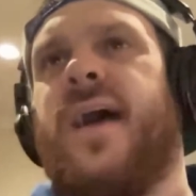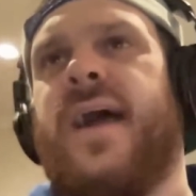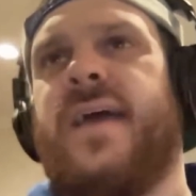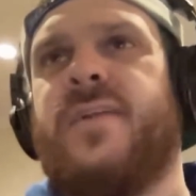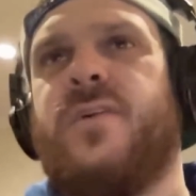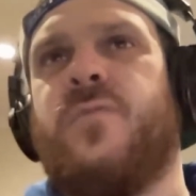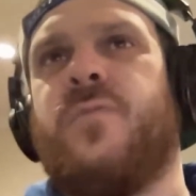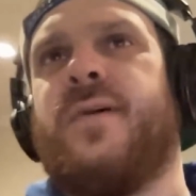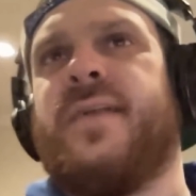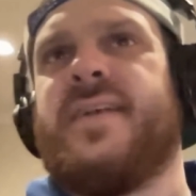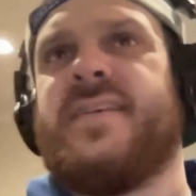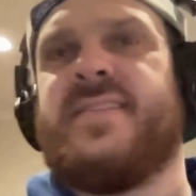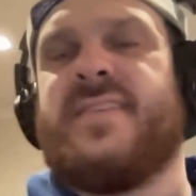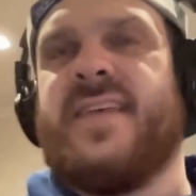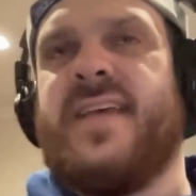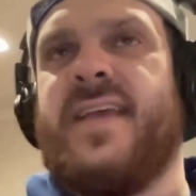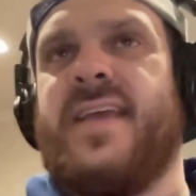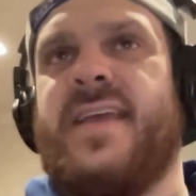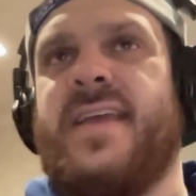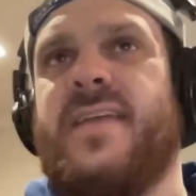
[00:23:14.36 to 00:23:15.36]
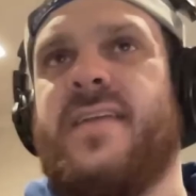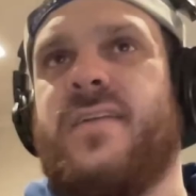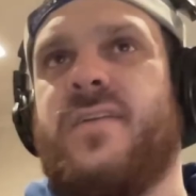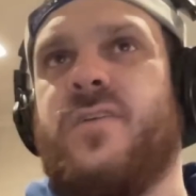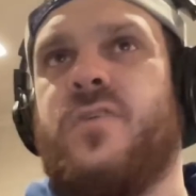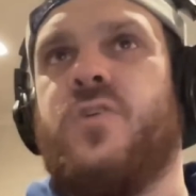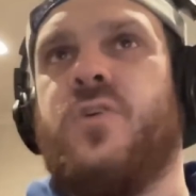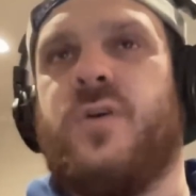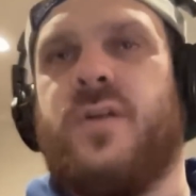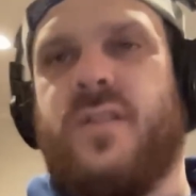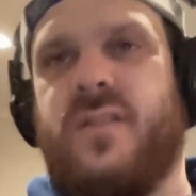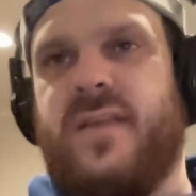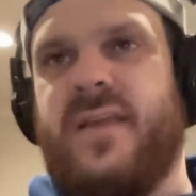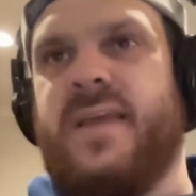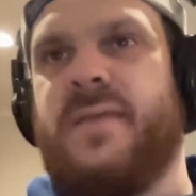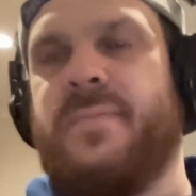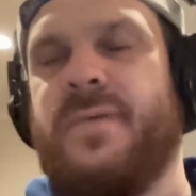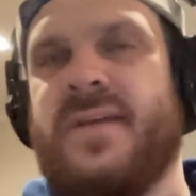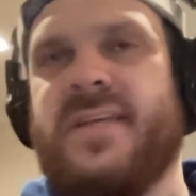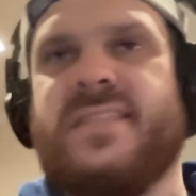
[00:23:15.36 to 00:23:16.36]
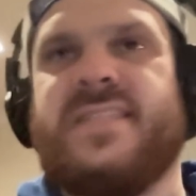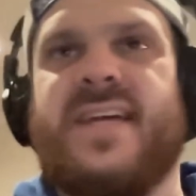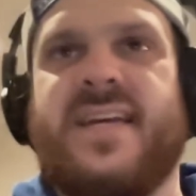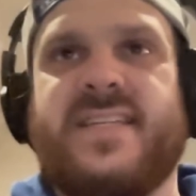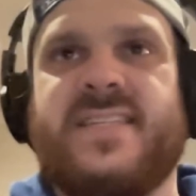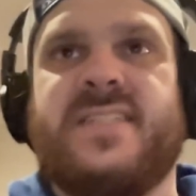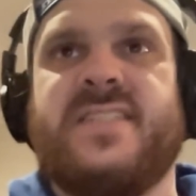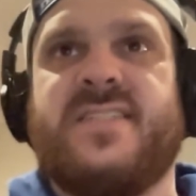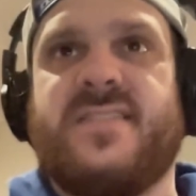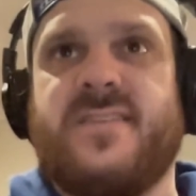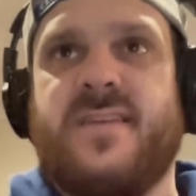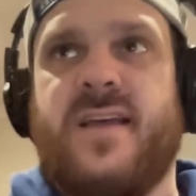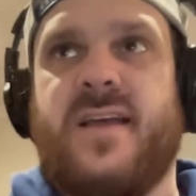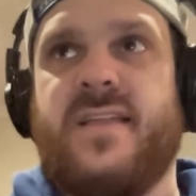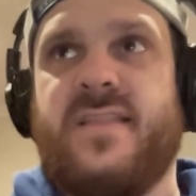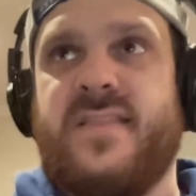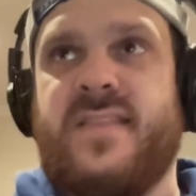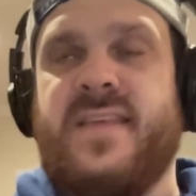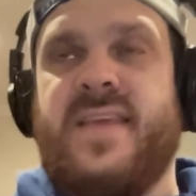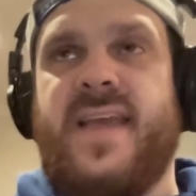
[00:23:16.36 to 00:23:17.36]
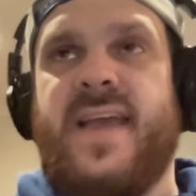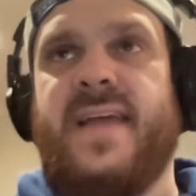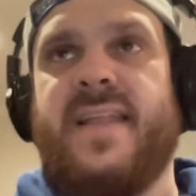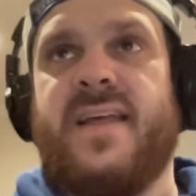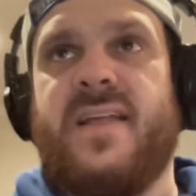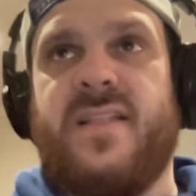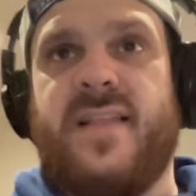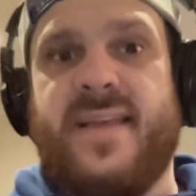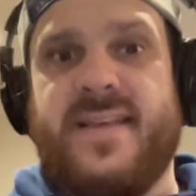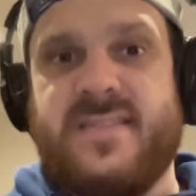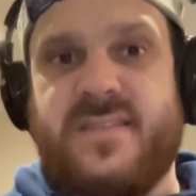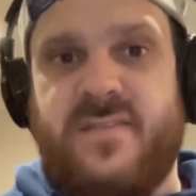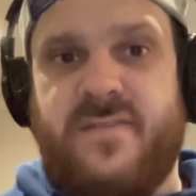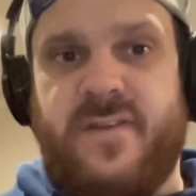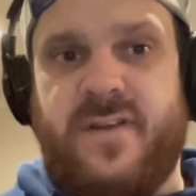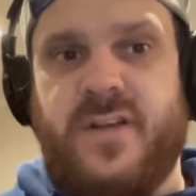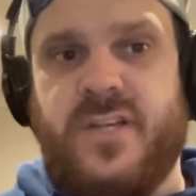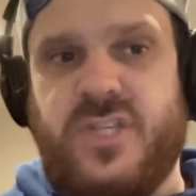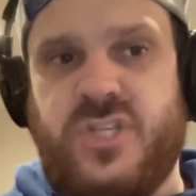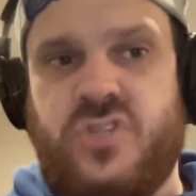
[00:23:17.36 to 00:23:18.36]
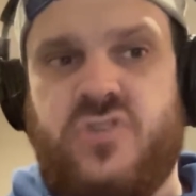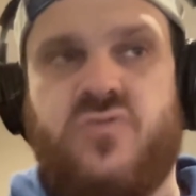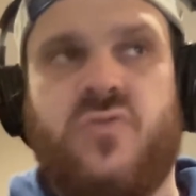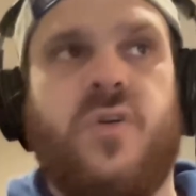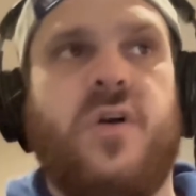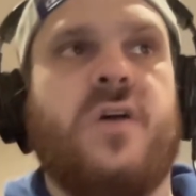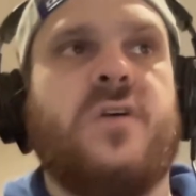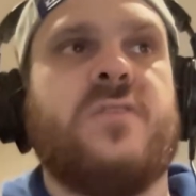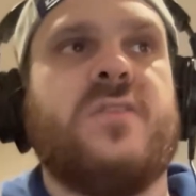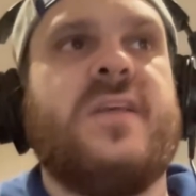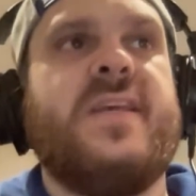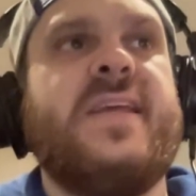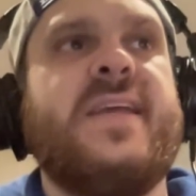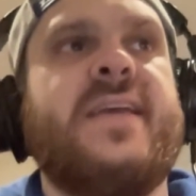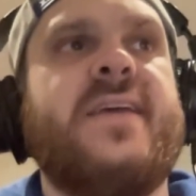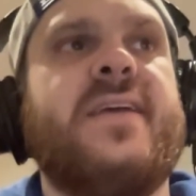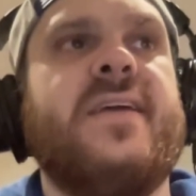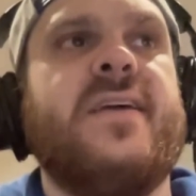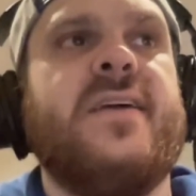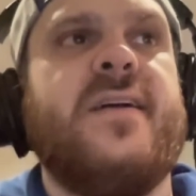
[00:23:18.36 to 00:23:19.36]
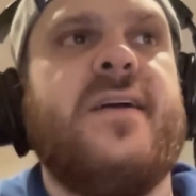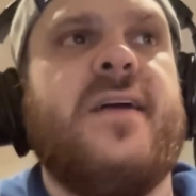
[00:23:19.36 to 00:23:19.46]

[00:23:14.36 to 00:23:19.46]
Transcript: I don't want to say good league, because the NLA is a very strong league,